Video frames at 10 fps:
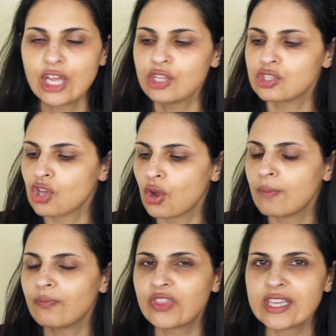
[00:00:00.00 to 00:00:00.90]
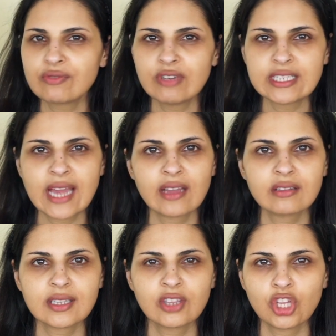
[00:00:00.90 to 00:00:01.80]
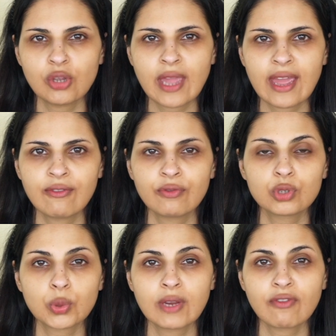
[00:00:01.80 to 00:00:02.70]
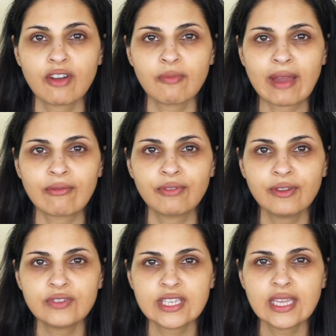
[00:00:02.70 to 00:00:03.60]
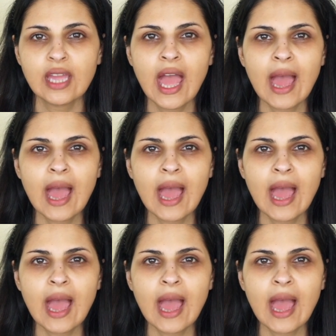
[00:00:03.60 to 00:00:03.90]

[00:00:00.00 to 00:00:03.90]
So this retails in the UK for £25.50,